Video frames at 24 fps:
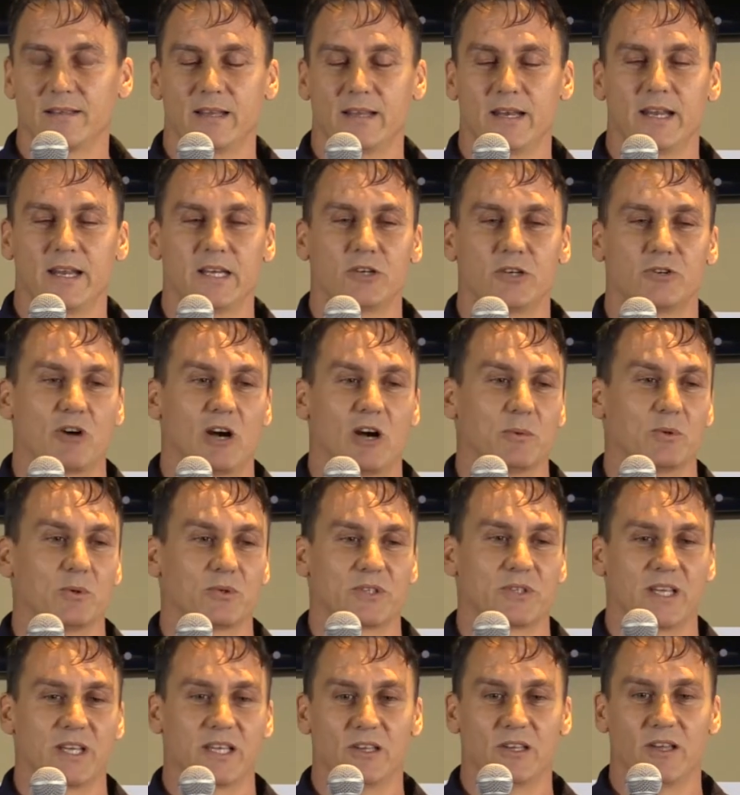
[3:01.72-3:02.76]
in any
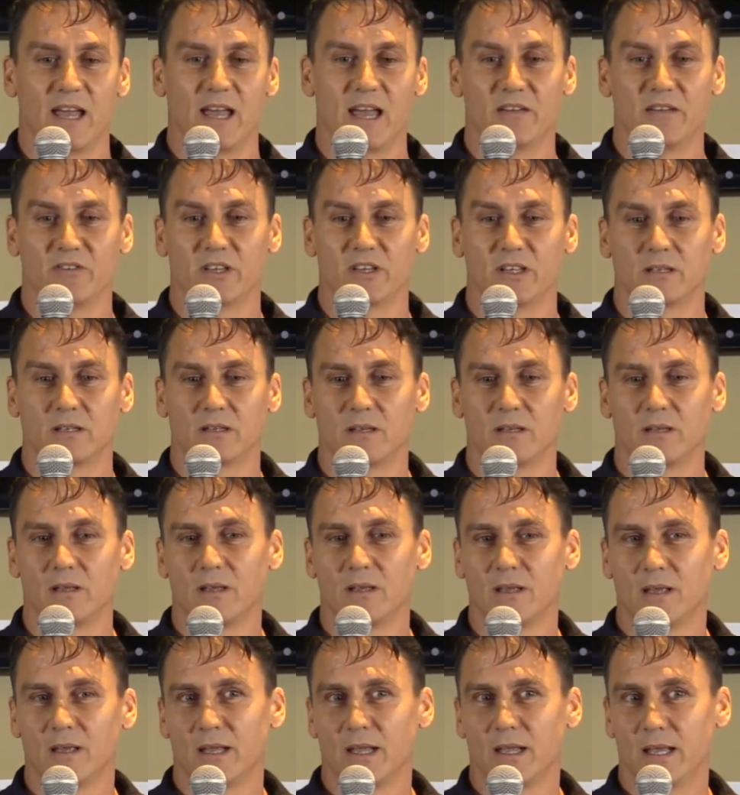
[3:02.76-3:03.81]
troubles that you're having,
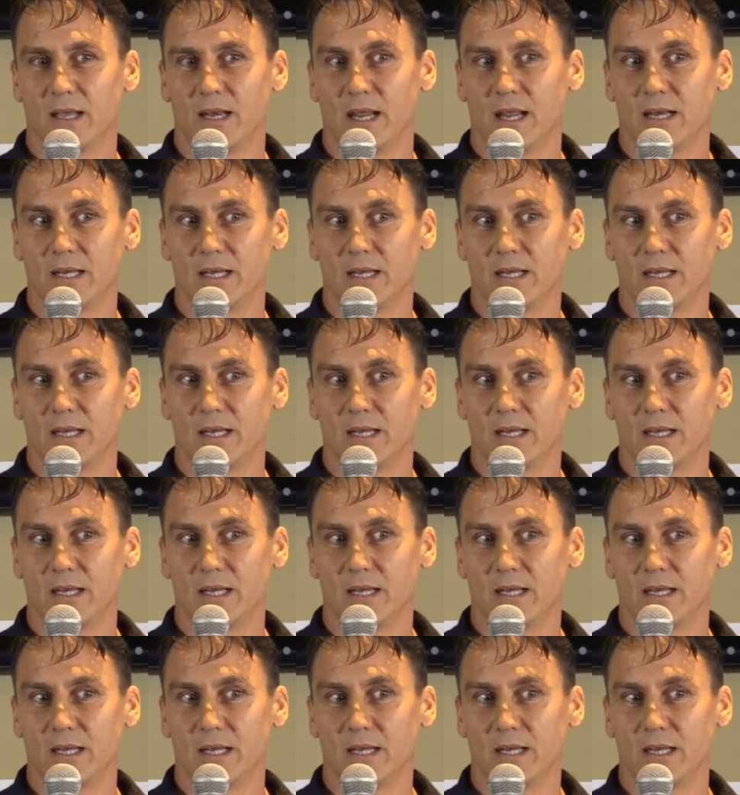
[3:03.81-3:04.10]
in